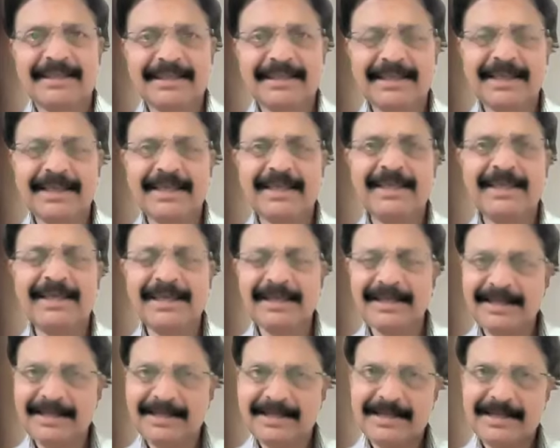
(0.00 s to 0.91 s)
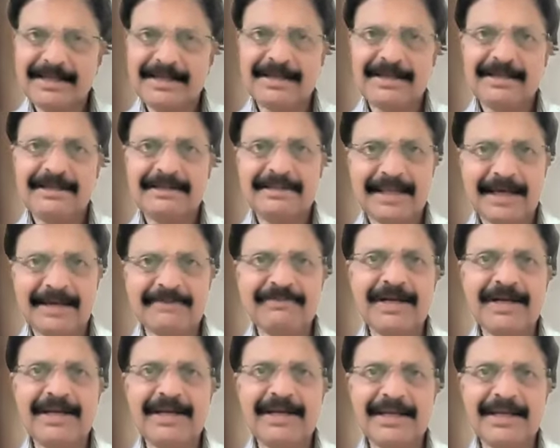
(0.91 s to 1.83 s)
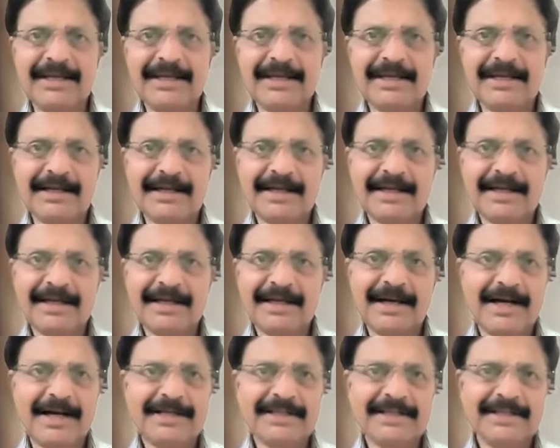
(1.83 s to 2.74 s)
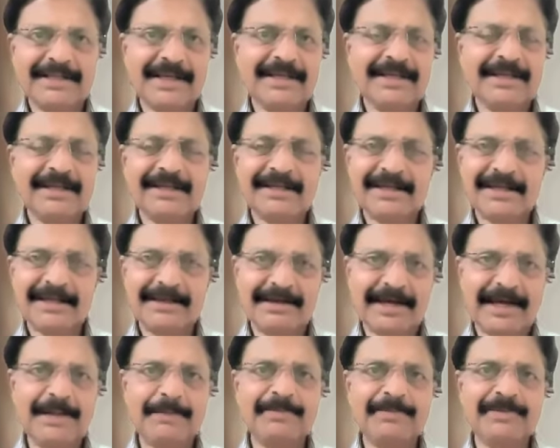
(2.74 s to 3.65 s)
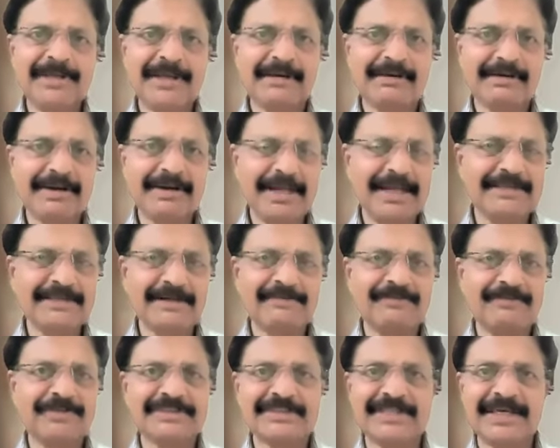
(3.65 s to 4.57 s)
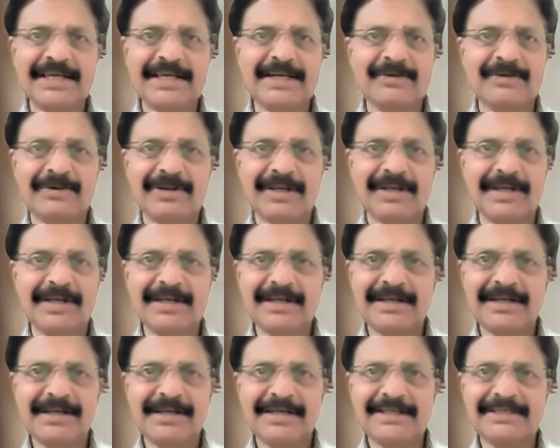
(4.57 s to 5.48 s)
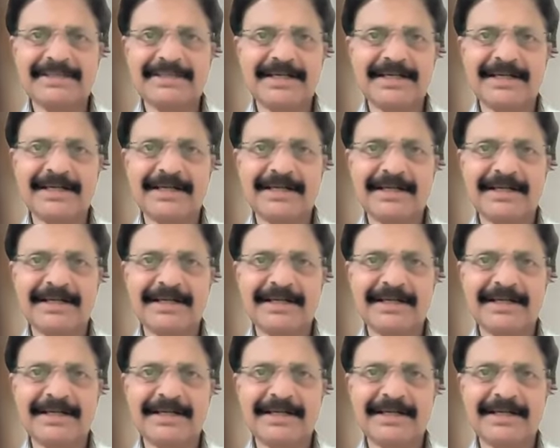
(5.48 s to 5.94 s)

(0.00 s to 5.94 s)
the nerve ending and then helps in release of acetylcholine, isn't